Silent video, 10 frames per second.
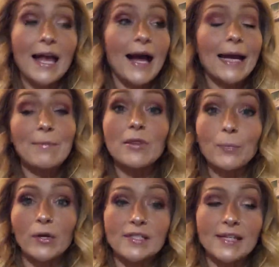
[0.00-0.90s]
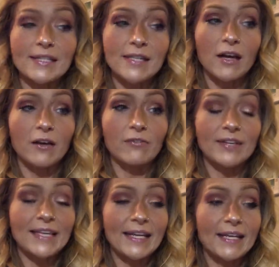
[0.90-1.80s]
I am in the process of
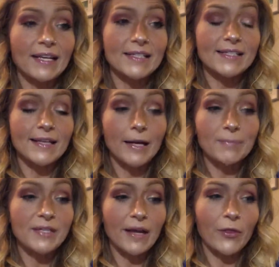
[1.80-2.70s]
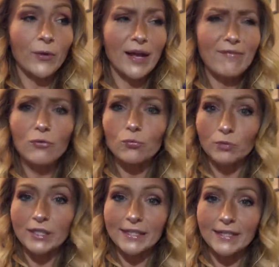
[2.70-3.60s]
getting a setup together. I have a
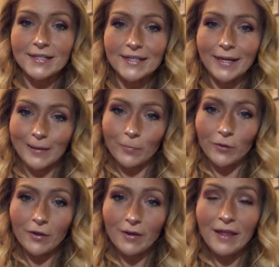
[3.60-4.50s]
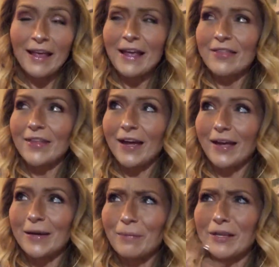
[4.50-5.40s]
really nice camera
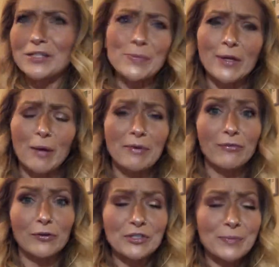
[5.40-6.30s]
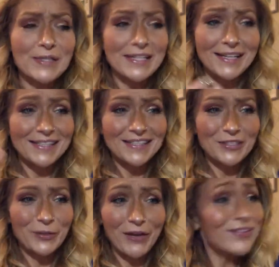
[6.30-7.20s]
that my husband got me for Christmas and I
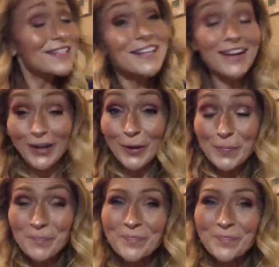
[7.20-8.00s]
still haven't set up.